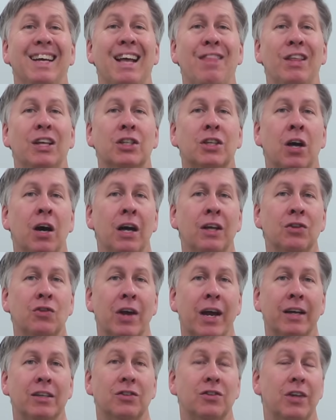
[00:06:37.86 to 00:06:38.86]
In this
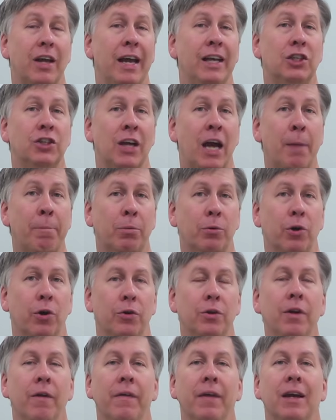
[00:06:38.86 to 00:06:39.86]
context, a
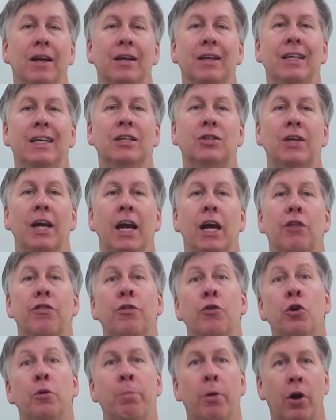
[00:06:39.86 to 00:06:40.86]
chaperone is a
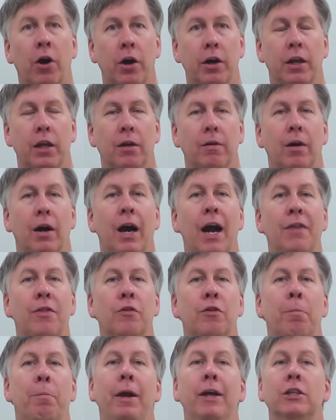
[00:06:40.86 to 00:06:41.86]
third party,
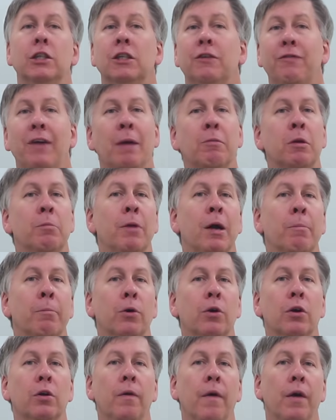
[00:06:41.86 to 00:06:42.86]
either the patient's family
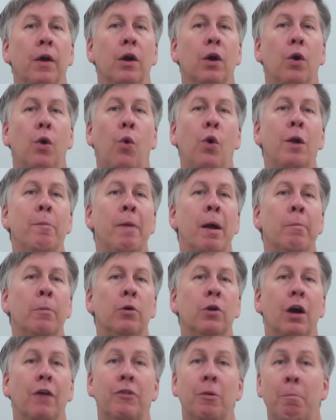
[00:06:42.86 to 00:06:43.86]
member or a
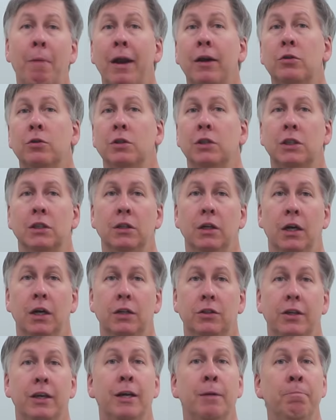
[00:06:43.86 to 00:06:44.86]
member of the medical
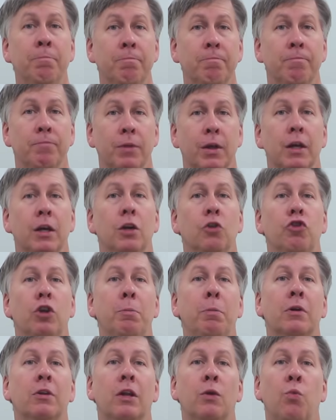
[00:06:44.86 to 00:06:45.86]
uh, team,
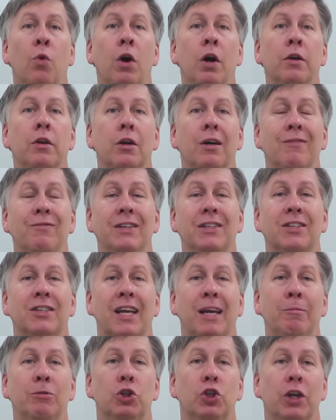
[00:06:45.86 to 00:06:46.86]
typically one of the
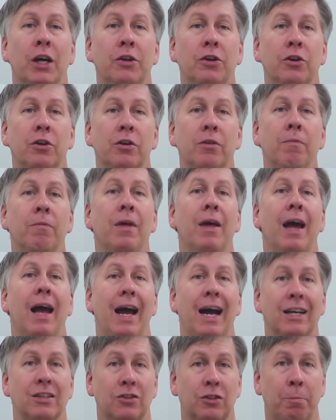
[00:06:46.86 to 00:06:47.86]
same gender
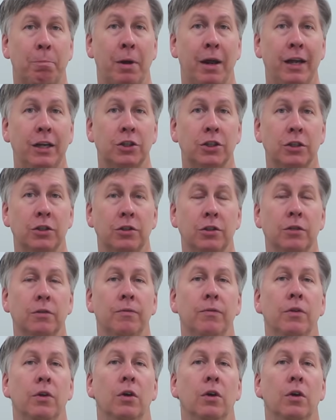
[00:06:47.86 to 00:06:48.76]
as the patient,